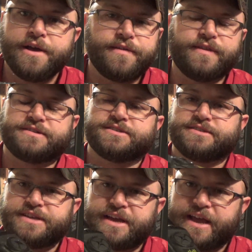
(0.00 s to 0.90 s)
This is
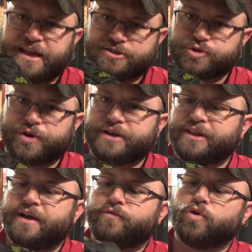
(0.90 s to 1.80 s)
the entry
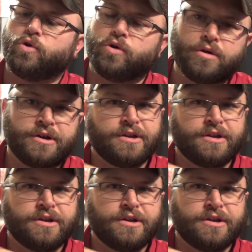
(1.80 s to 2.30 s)
level